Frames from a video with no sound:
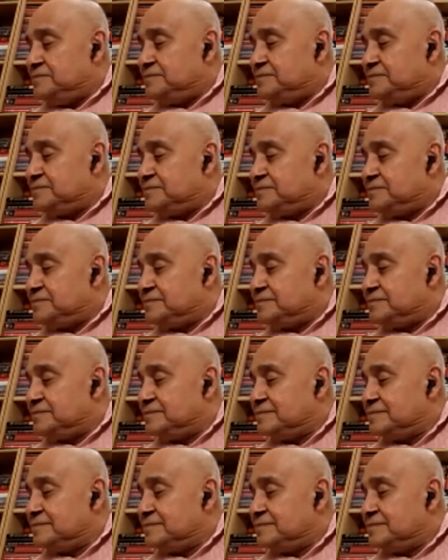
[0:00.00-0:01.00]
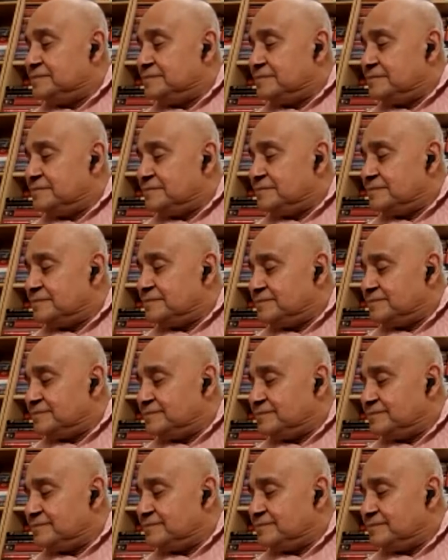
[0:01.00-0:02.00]

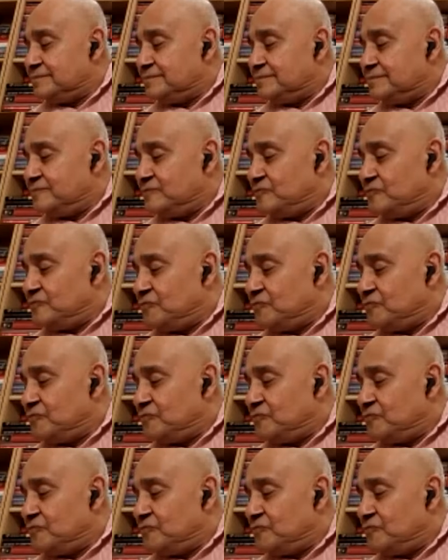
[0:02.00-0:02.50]
Nothing is said.